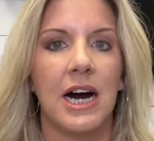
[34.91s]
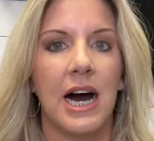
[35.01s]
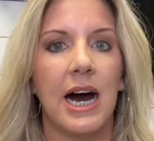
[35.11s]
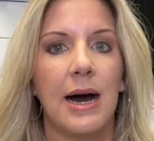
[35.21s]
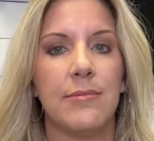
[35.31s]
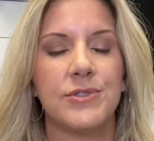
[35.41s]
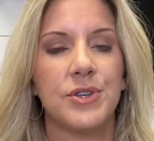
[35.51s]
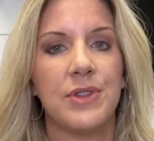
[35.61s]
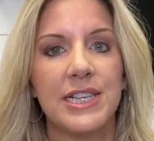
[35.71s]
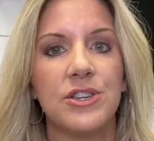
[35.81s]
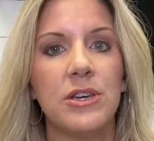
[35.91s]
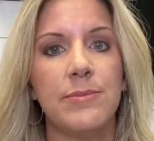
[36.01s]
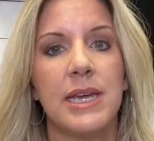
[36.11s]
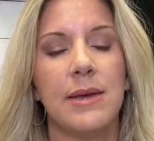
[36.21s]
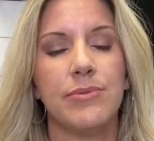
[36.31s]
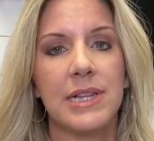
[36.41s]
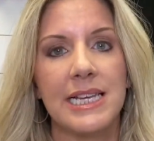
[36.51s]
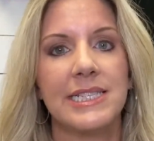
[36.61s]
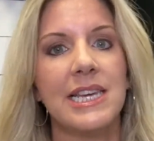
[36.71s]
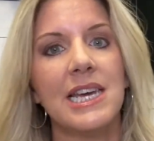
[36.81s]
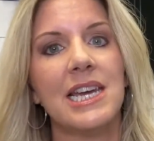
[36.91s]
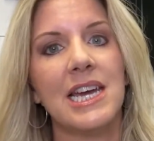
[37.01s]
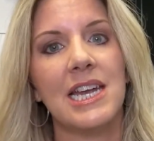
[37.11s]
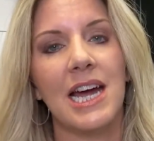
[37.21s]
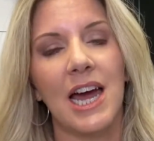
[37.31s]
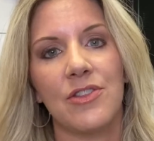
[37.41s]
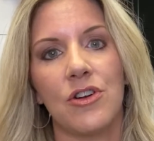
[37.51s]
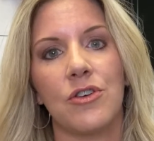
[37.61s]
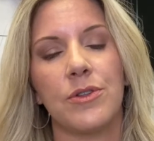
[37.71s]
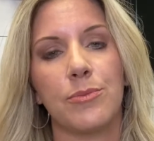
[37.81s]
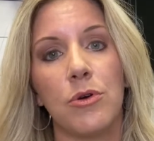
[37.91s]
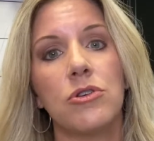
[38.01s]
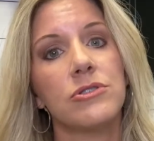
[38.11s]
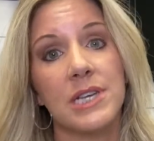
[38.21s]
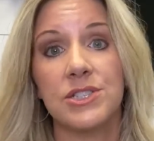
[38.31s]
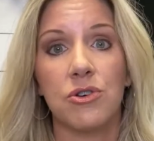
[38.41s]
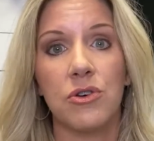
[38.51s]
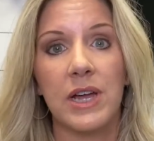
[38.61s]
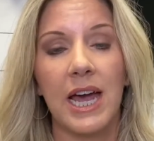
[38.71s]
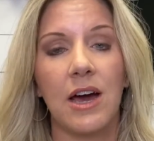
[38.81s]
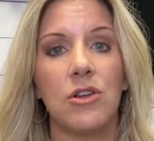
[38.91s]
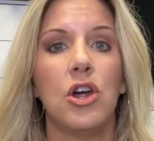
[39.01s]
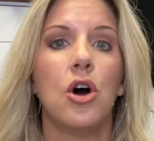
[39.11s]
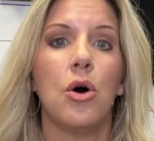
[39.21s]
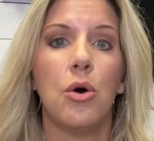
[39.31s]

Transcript: So that's going to be placing it in either the broker's escrow account